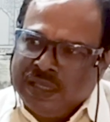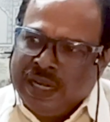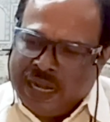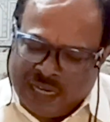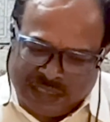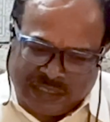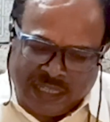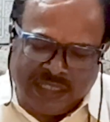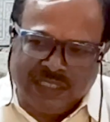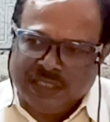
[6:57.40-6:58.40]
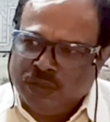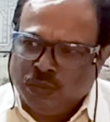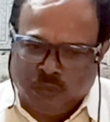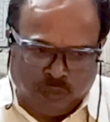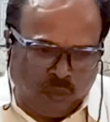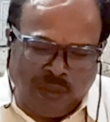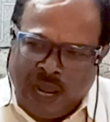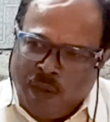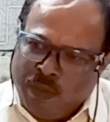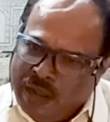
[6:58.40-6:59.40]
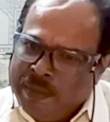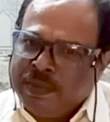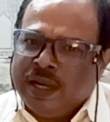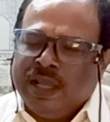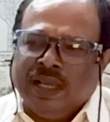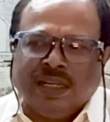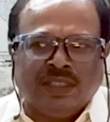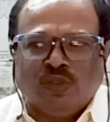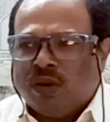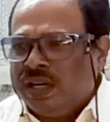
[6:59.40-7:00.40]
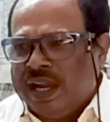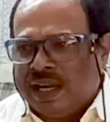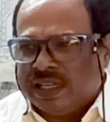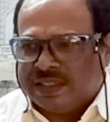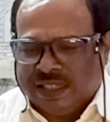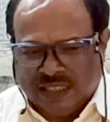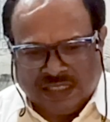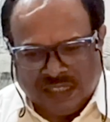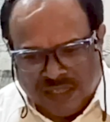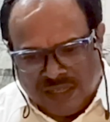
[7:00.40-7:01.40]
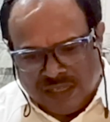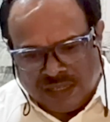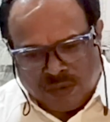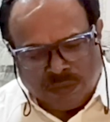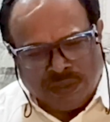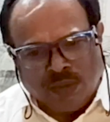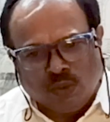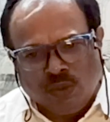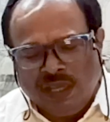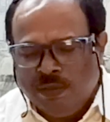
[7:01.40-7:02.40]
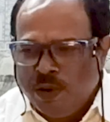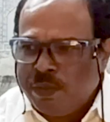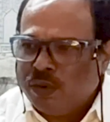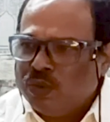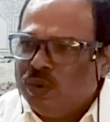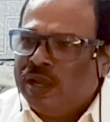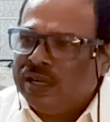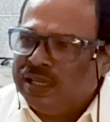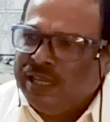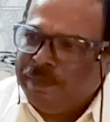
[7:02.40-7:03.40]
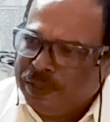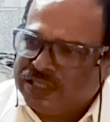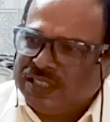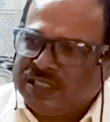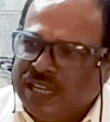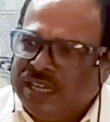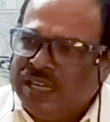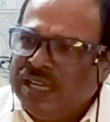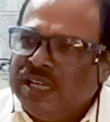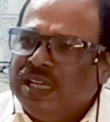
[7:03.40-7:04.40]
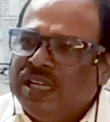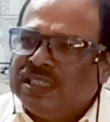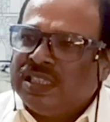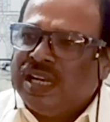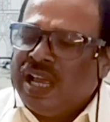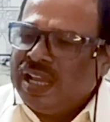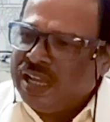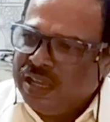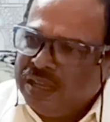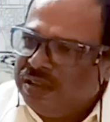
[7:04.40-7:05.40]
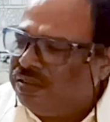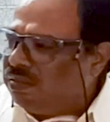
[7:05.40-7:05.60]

latter stage, though now I am telling it is not a latter stage. Now due to the hemoprotozoan infestation, it's like a